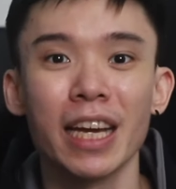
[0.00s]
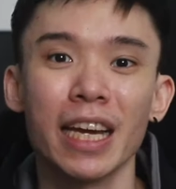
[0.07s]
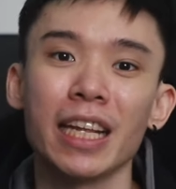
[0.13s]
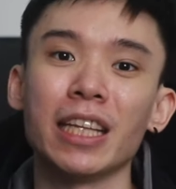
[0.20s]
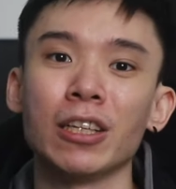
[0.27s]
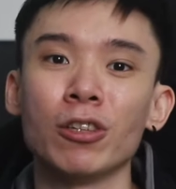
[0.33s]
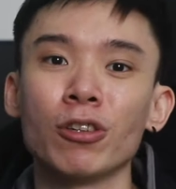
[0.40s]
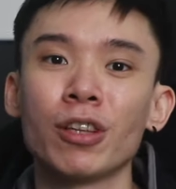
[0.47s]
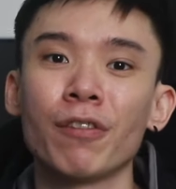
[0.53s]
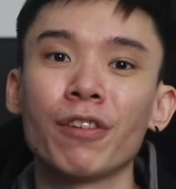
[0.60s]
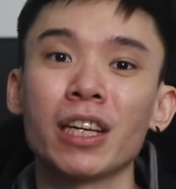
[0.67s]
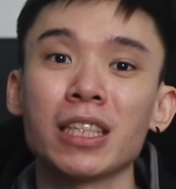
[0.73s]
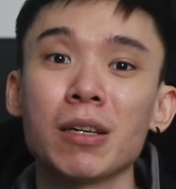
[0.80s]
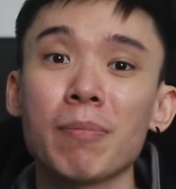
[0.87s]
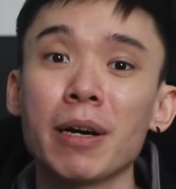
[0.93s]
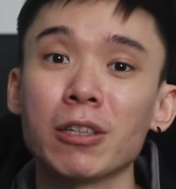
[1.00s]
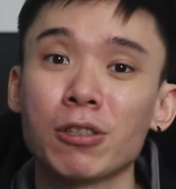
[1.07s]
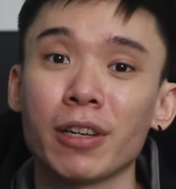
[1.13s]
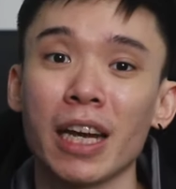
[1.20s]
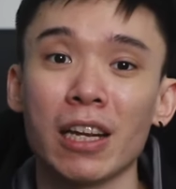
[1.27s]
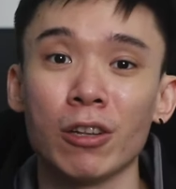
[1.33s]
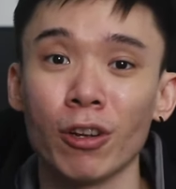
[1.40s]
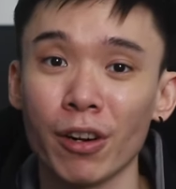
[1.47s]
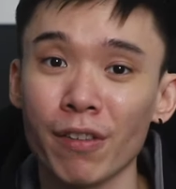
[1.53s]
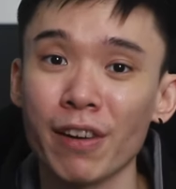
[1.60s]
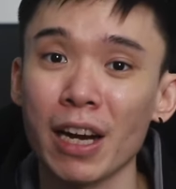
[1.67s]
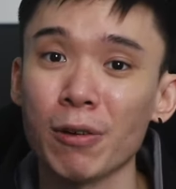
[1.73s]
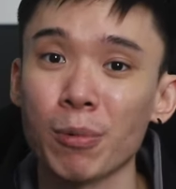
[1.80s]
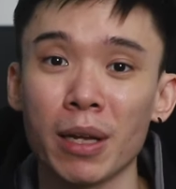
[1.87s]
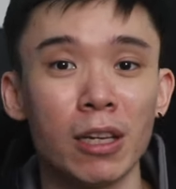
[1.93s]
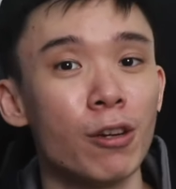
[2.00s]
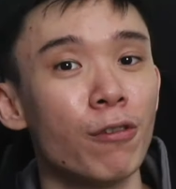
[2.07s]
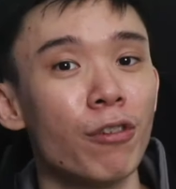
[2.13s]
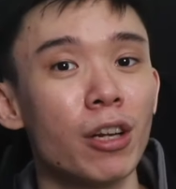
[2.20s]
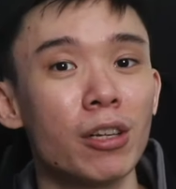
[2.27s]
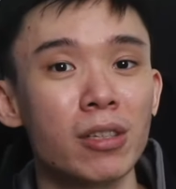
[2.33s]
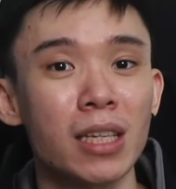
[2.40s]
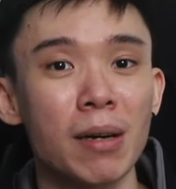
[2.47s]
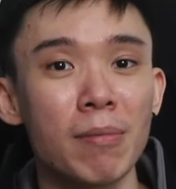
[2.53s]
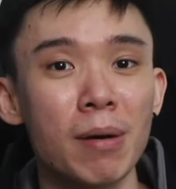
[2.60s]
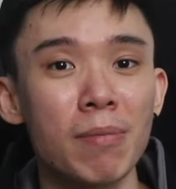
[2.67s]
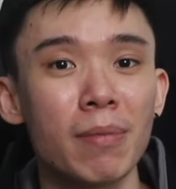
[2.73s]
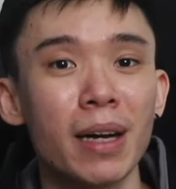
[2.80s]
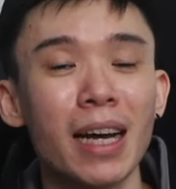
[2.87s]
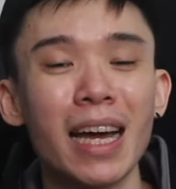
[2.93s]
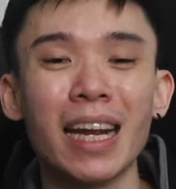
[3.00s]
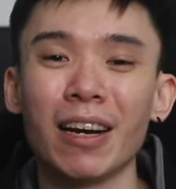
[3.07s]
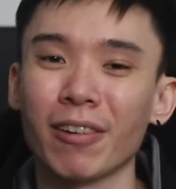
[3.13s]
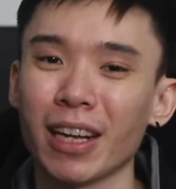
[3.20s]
Hit the notification bell to get notified when new videos come up, and I'll